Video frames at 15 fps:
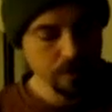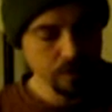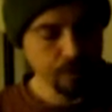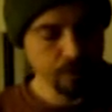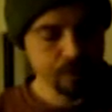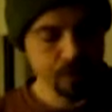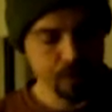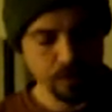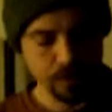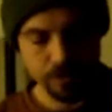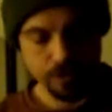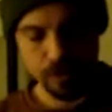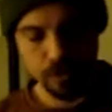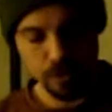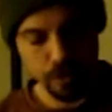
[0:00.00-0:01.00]
For
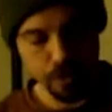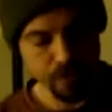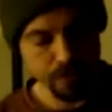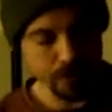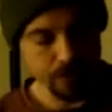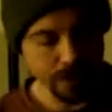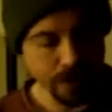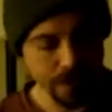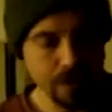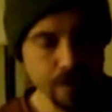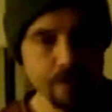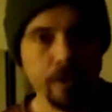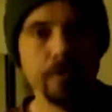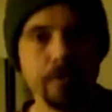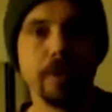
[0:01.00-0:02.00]
so whoever
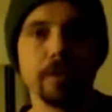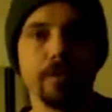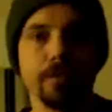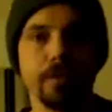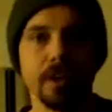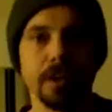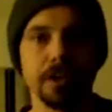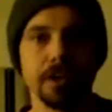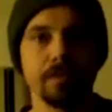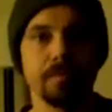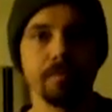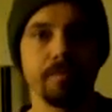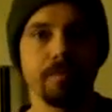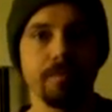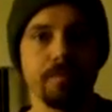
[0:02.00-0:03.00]
eateth of my flesh
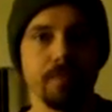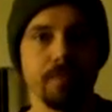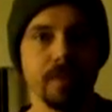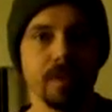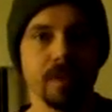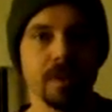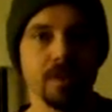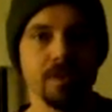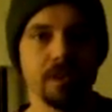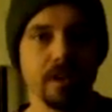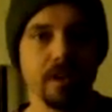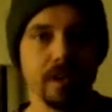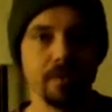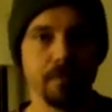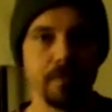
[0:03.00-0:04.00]
shall
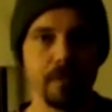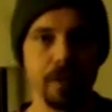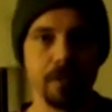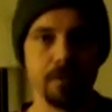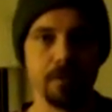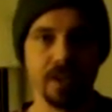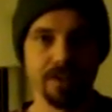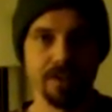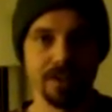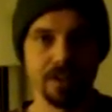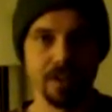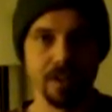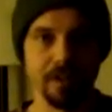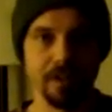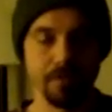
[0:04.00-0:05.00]
have everlasting
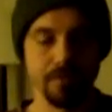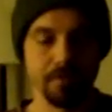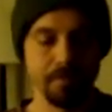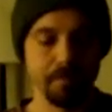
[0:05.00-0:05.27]
life.